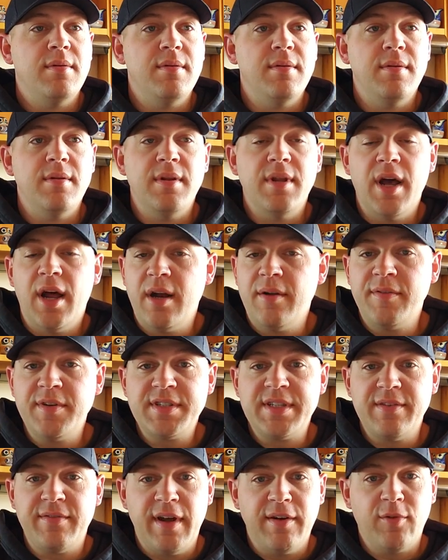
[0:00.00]
None of
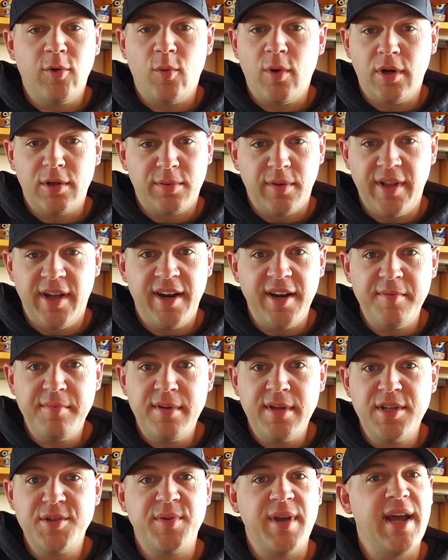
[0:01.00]
us have ever worked with
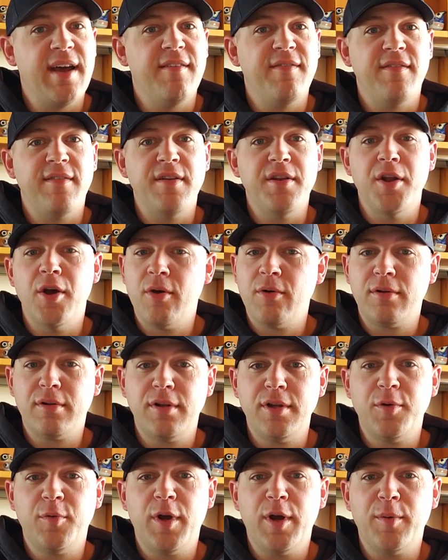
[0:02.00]
honeybees. We have no
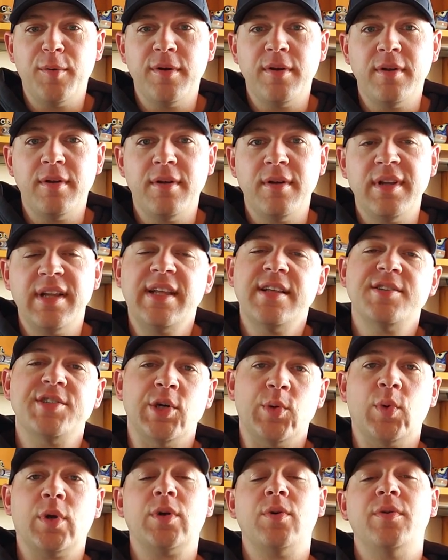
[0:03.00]
clue what we're doing,
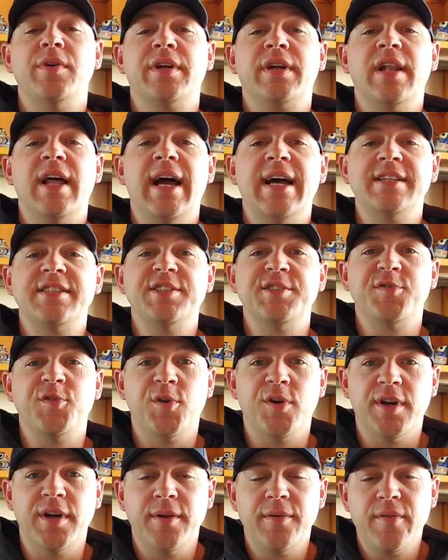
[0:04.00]
so we're going to classes
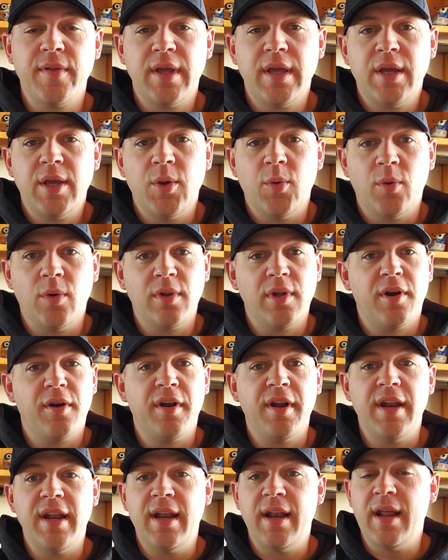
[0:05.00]
for it. We're
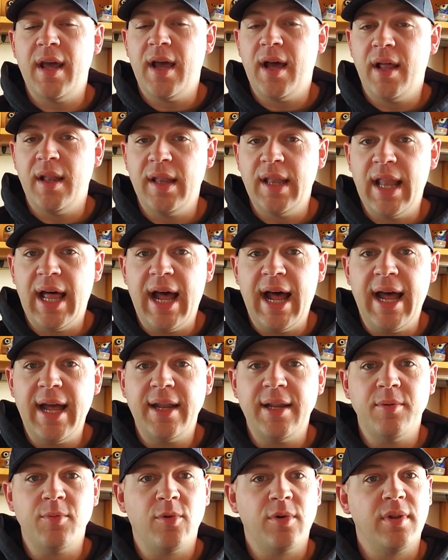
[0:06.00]
learning a
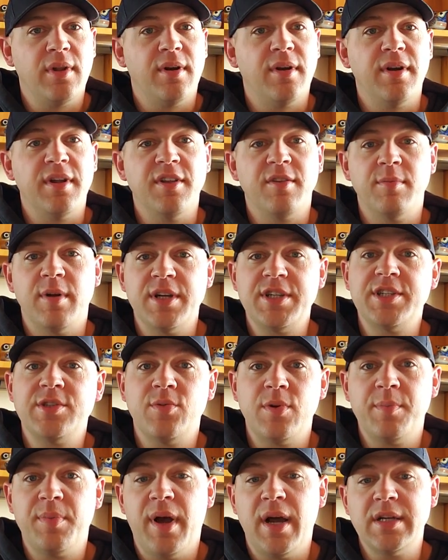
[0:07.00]
lot, and we're learning as much as
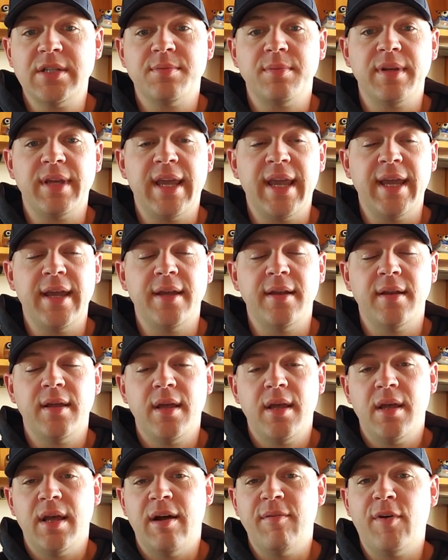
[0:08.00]
we possibly can.
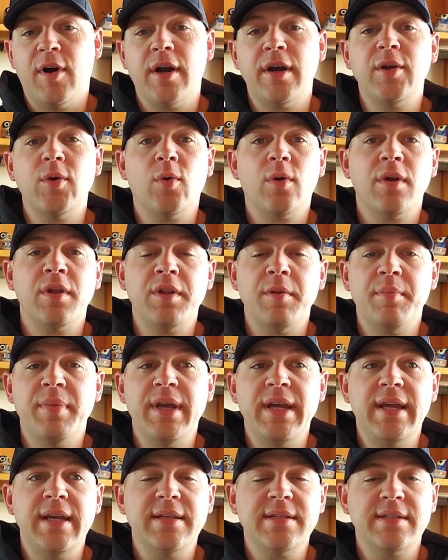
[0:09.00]
I've already ordered the
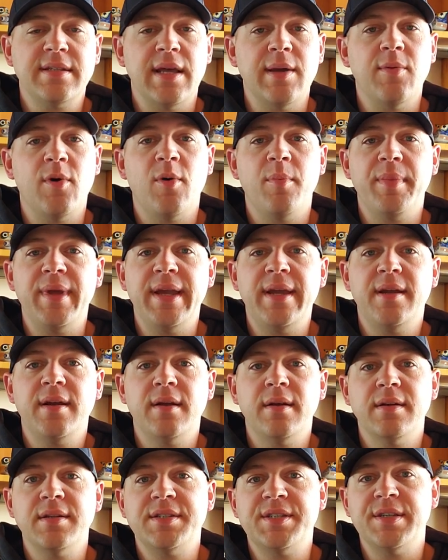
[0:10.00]
bees. They won't be
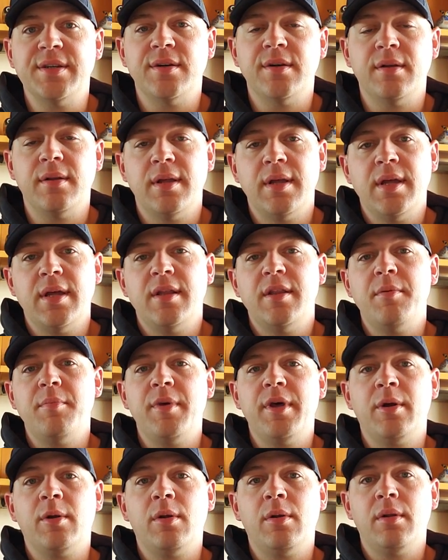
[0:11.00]
here until the
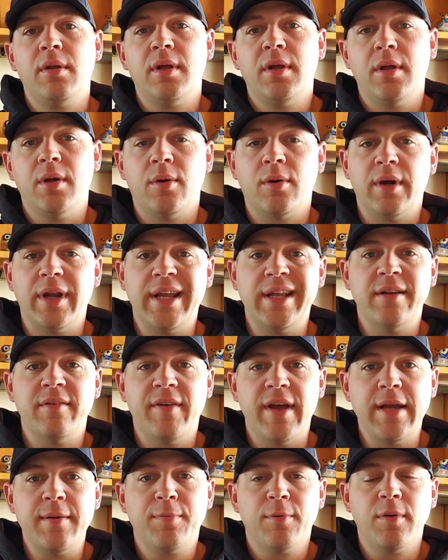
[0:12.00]
middle or end of
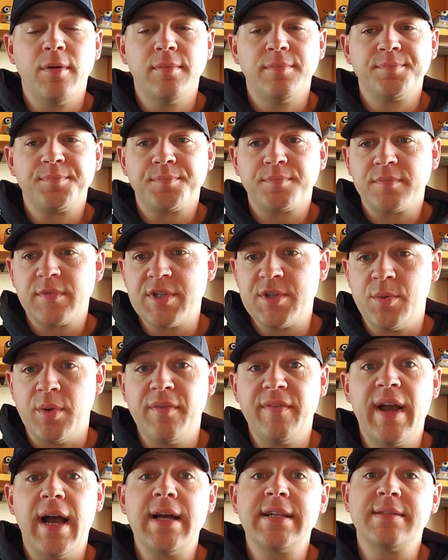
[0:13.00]
April, so
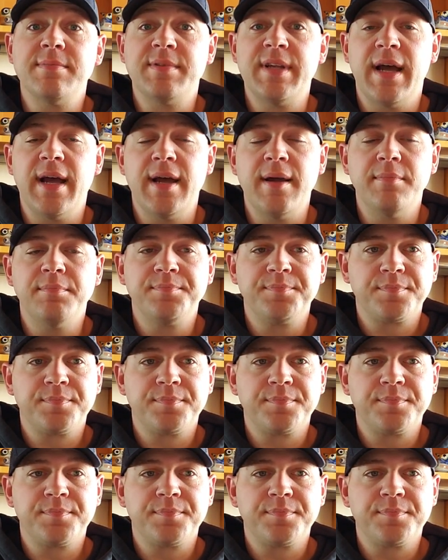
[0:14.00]
we've got some time.